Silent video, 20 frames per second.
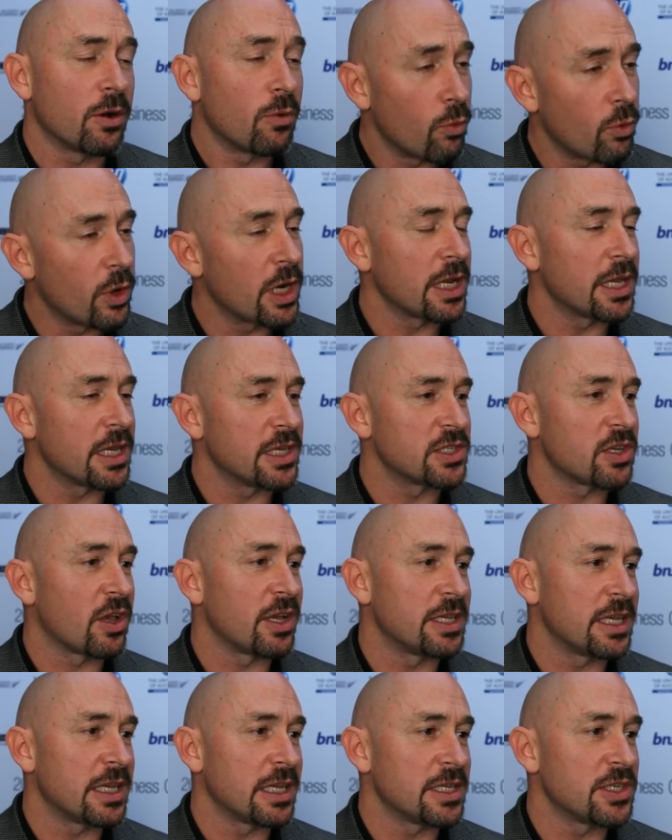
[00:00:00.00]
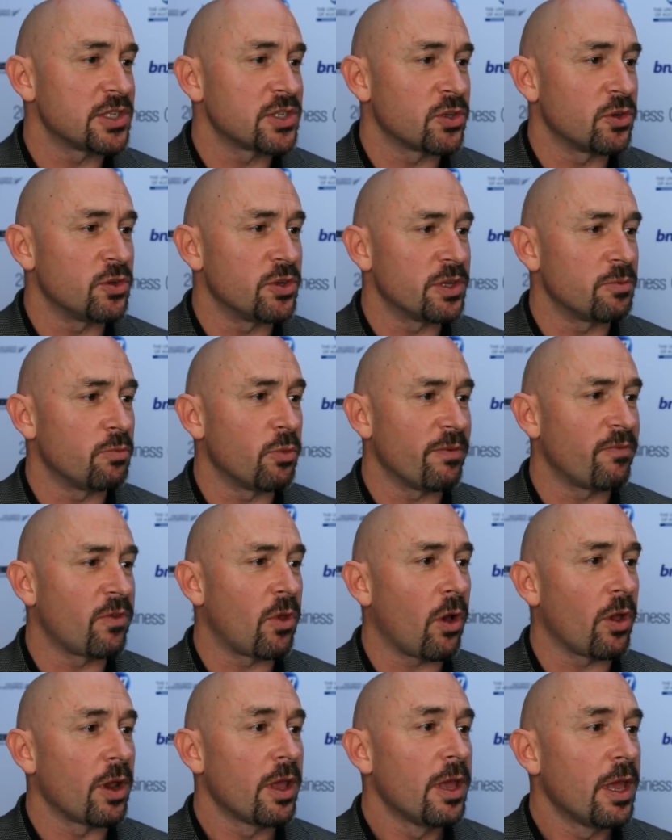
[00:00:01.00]
It really is ideally suited. We've
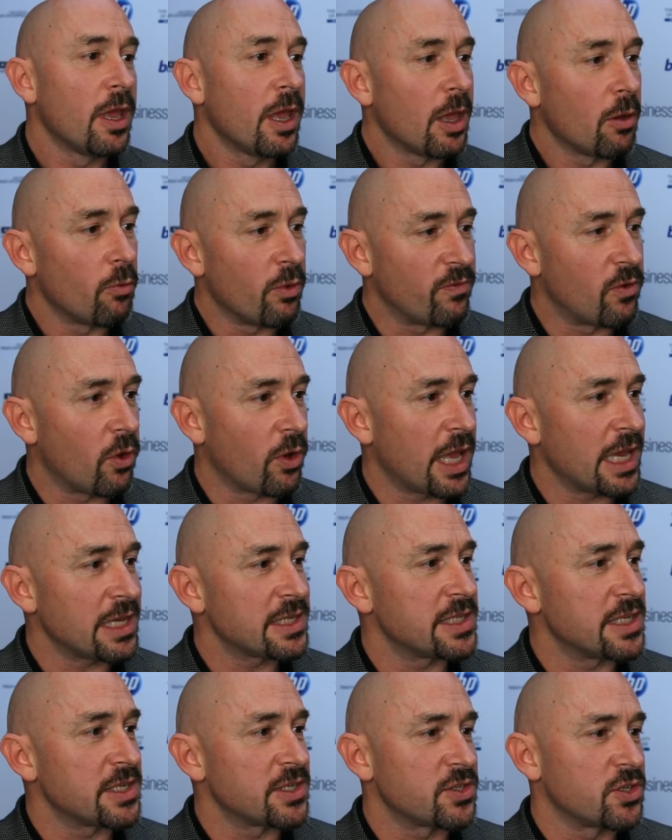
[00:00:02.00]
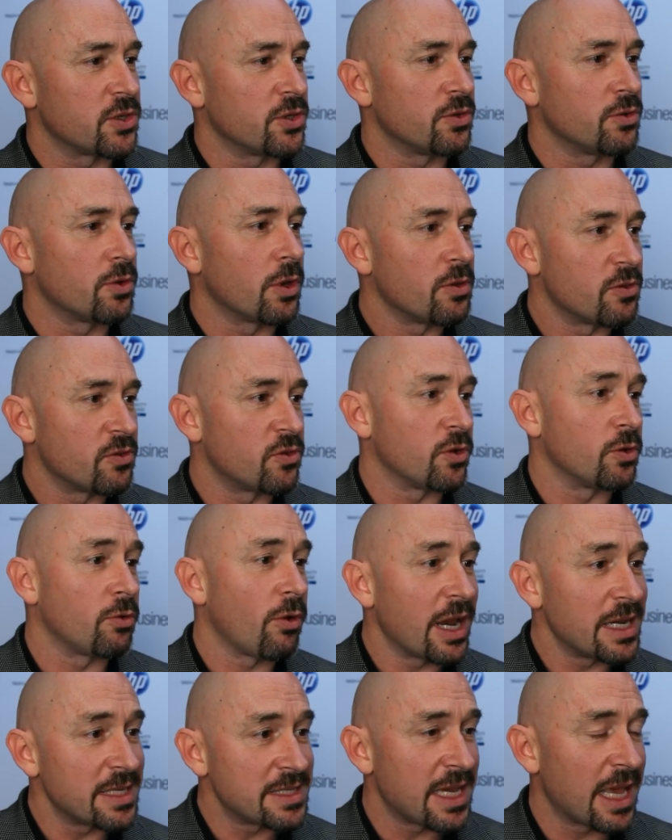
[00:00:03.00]
got access to
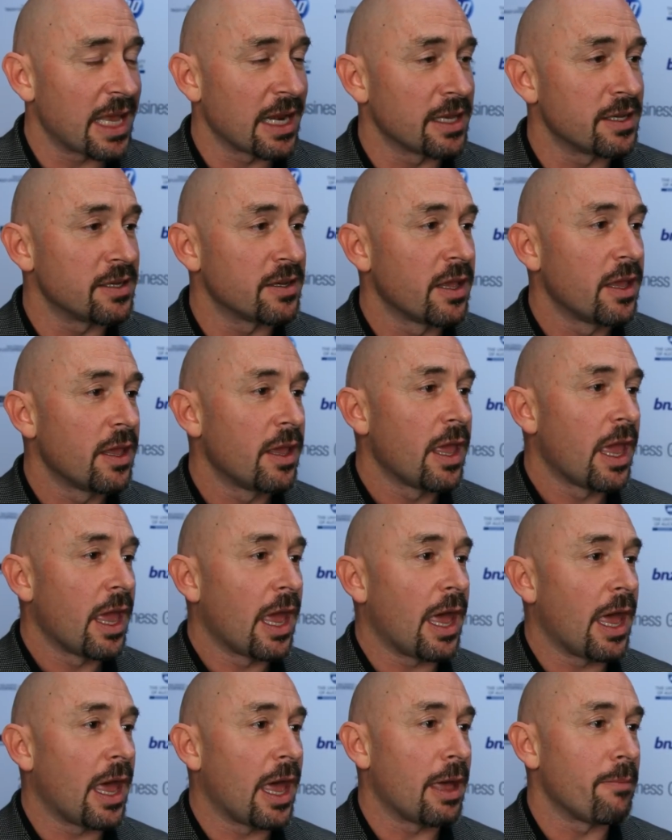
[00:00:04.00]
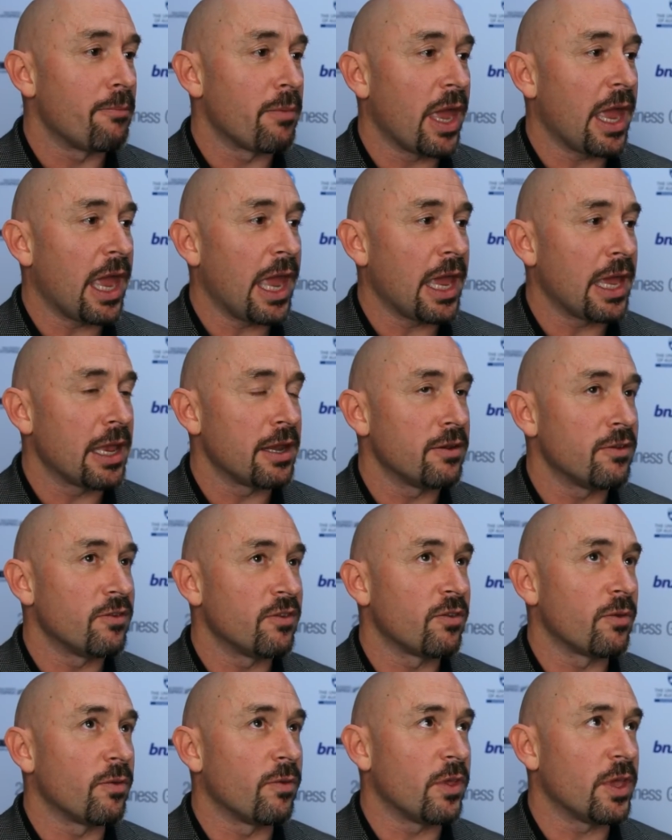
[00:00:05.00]
great talent,
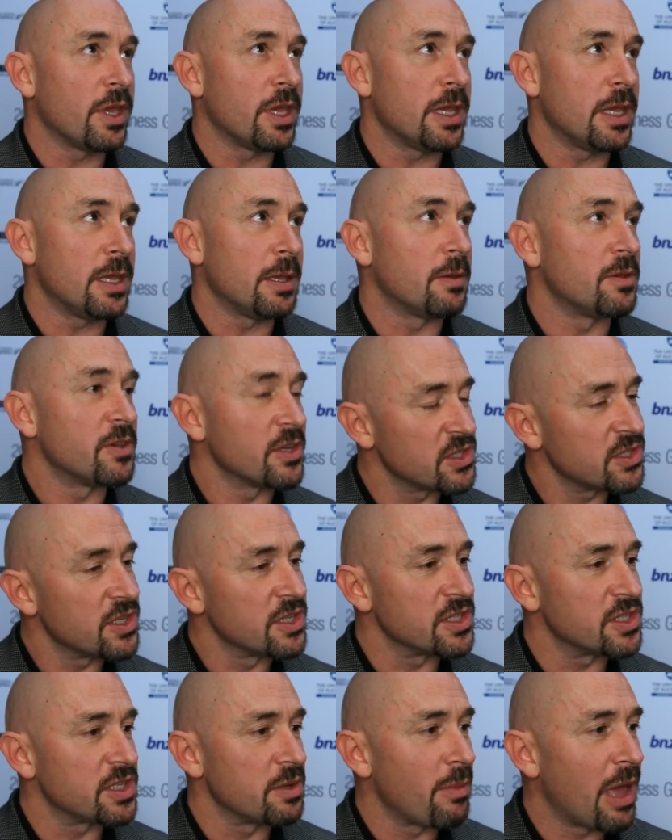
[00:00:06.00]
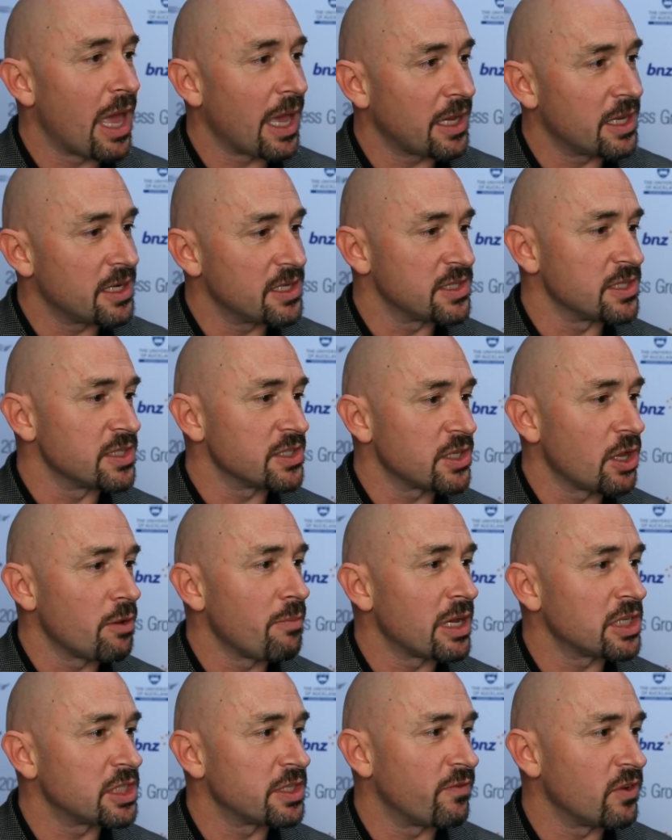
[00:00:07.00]
and the distance to market isn't so
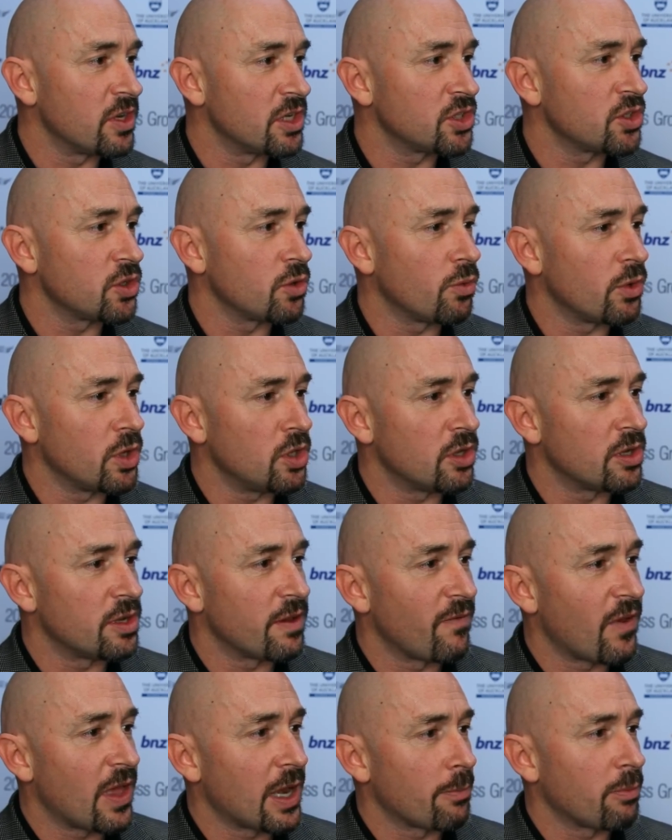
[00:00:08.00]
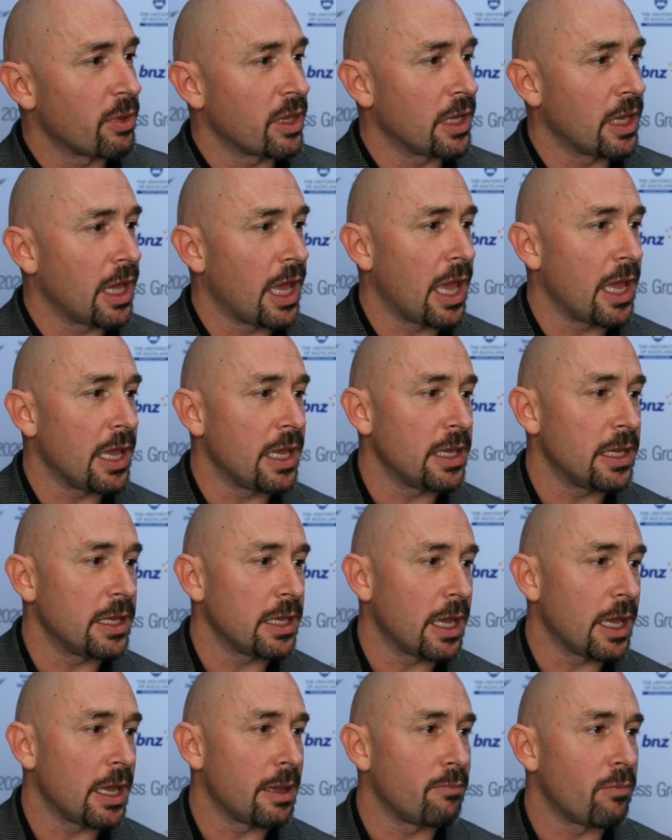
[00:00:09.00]
much of an issue when you're developing
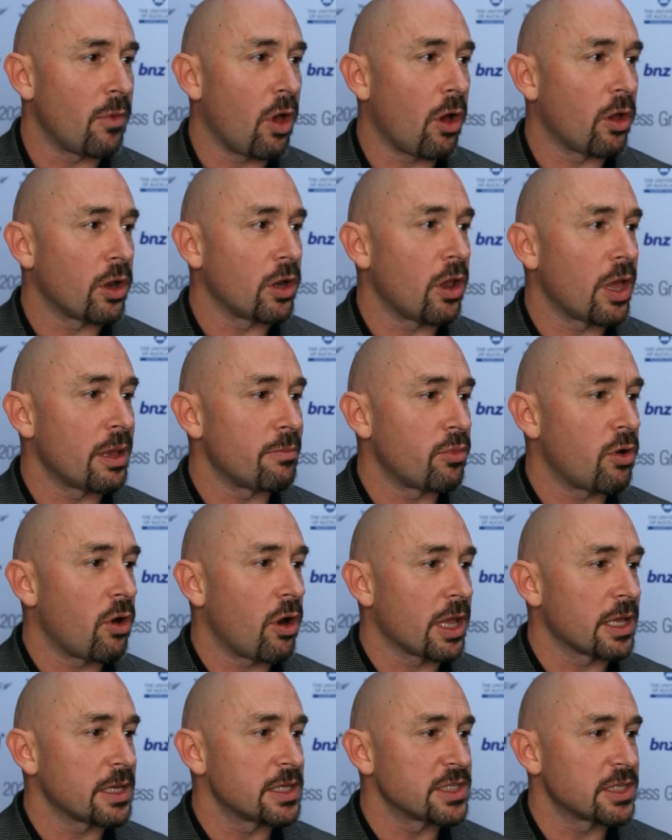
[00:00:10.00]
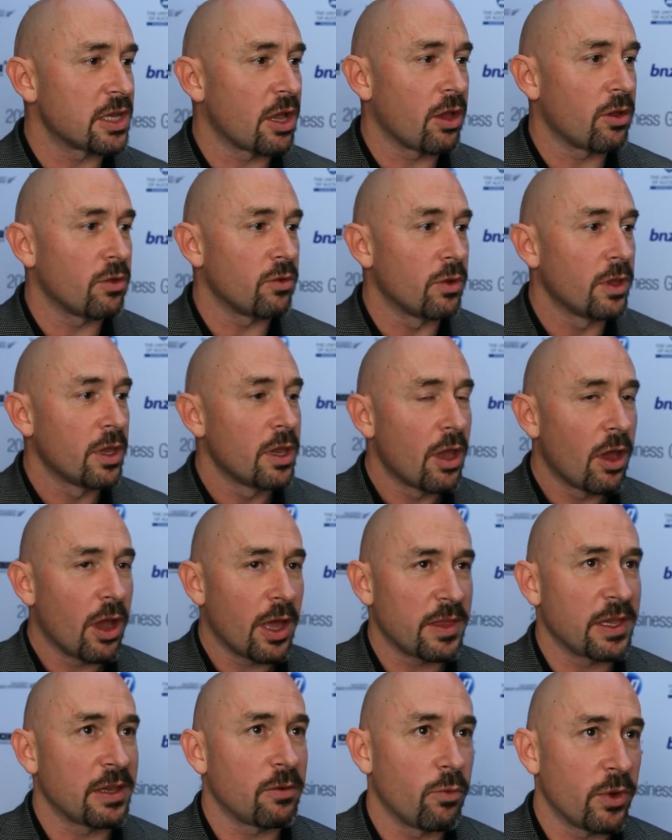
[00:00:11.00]
a online product. So
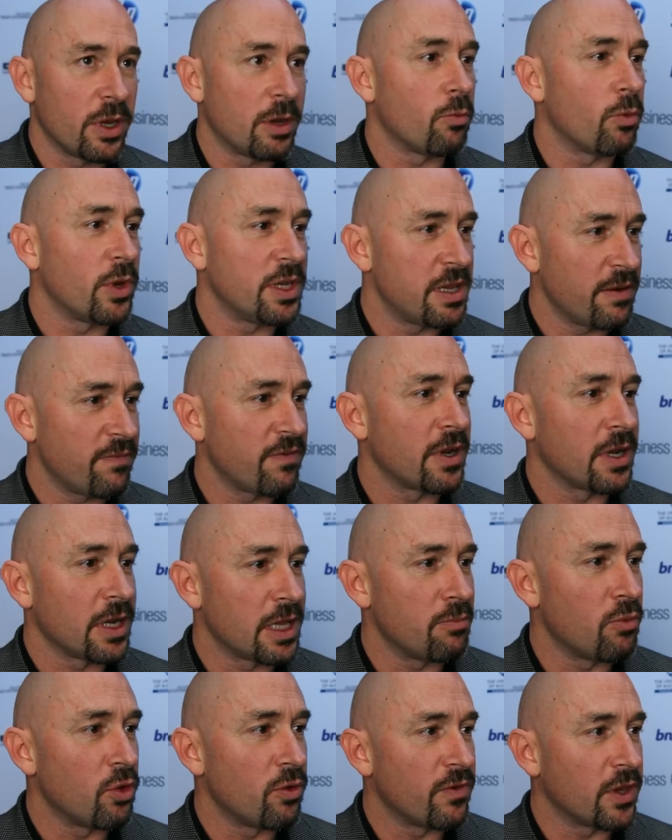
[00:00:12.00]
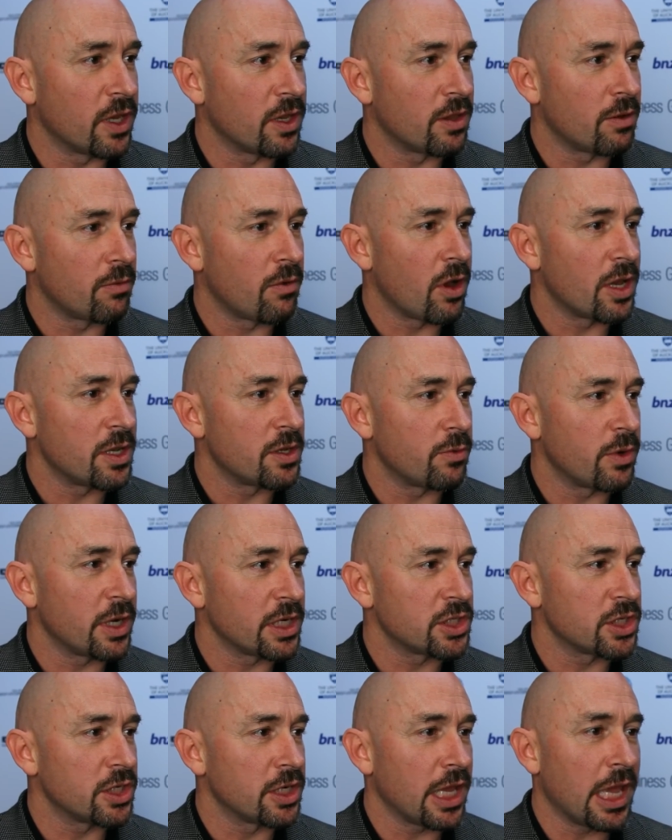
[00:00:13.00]
I think we're definitely moving in the right
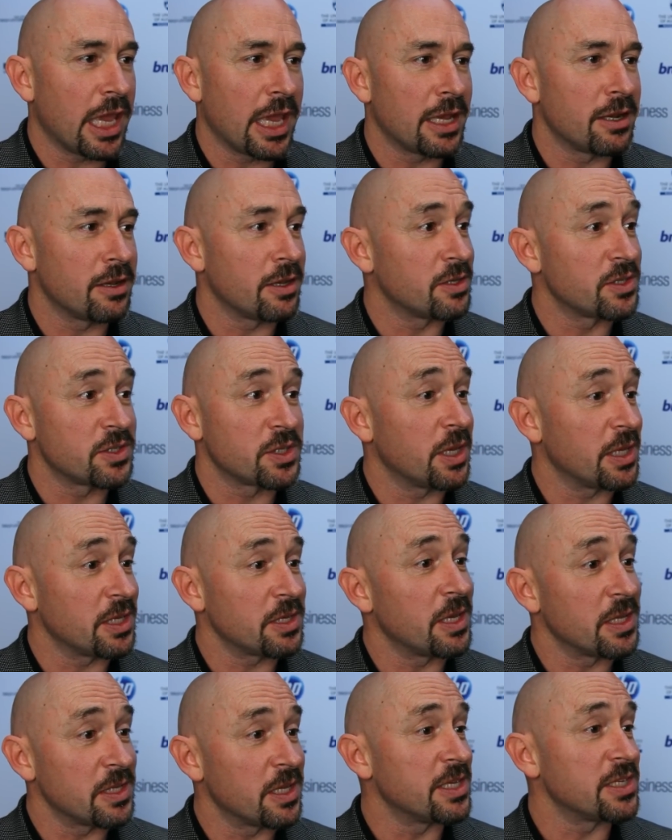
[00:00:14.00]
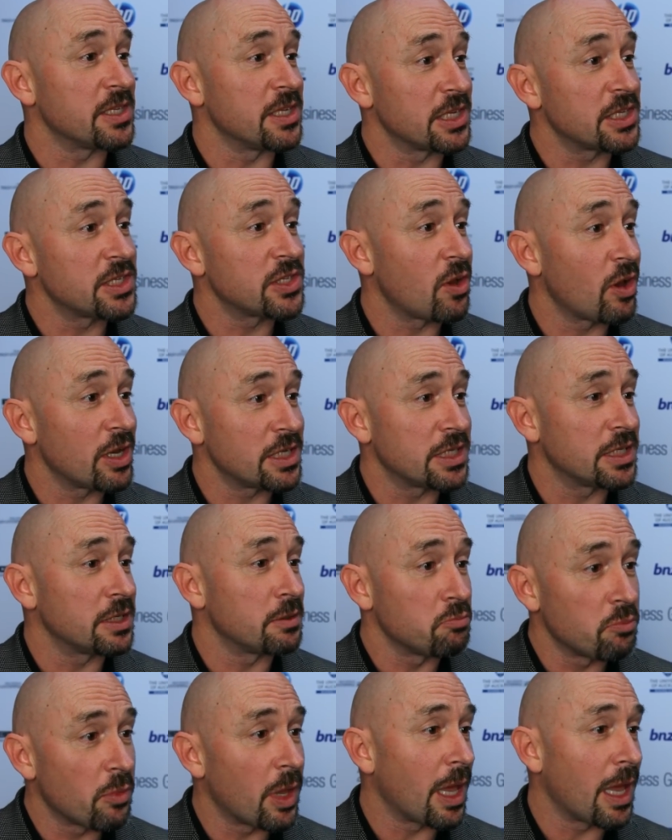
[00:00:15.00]
direction, and there's an
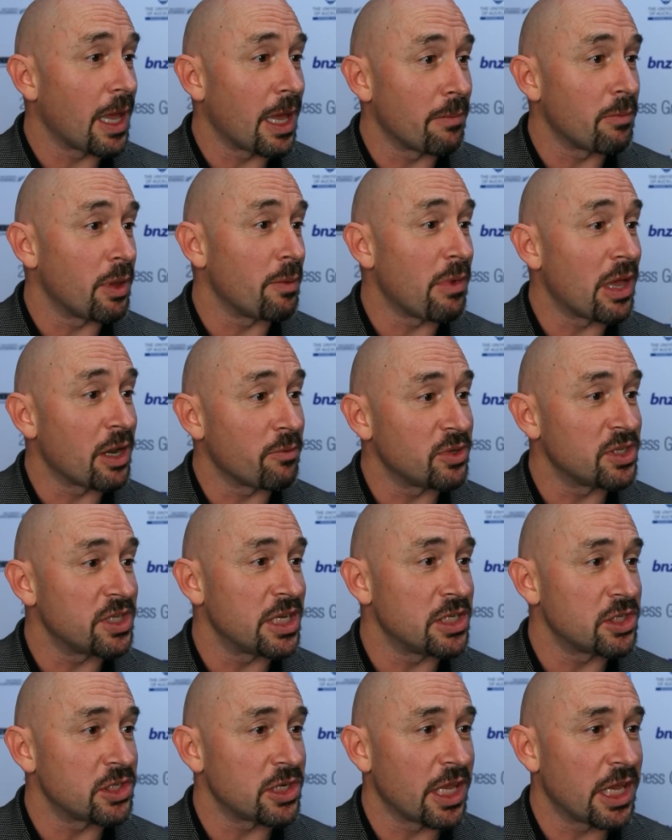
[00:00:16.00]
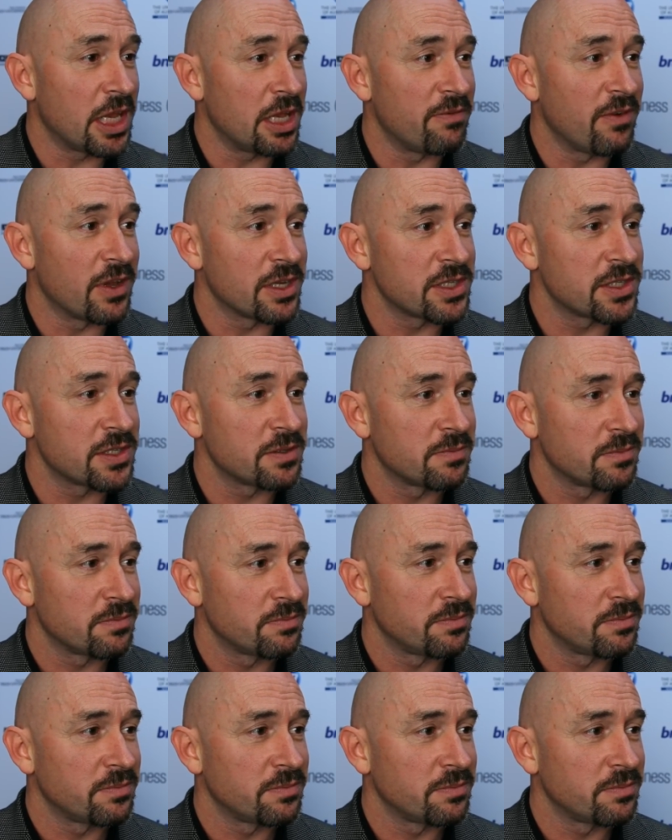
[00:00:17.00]
exciting amount of potential ahead of us.